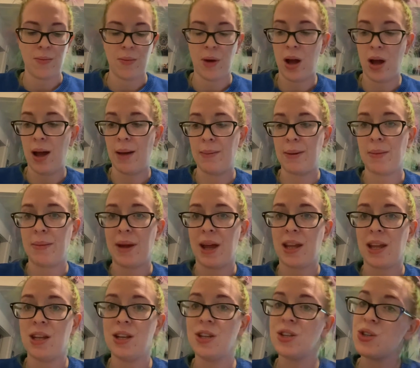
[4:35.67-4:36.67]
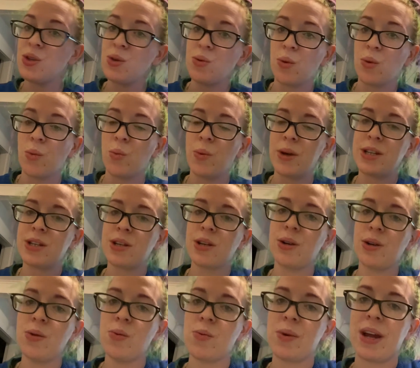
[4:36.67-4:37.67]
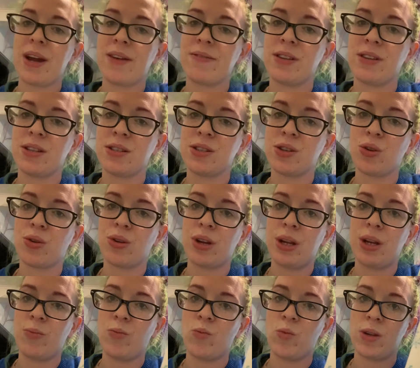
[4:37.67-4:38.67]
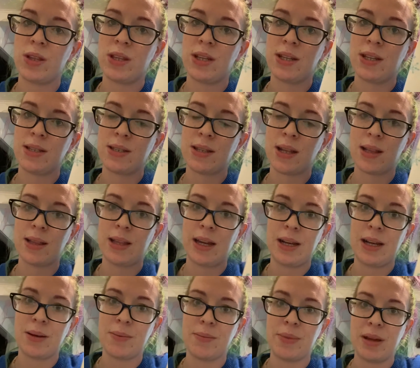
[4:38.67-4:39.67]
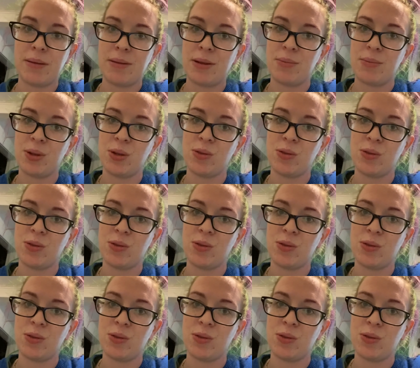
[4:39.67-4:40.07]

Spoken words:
Hopping back into winter, we have this cream with these light baby blue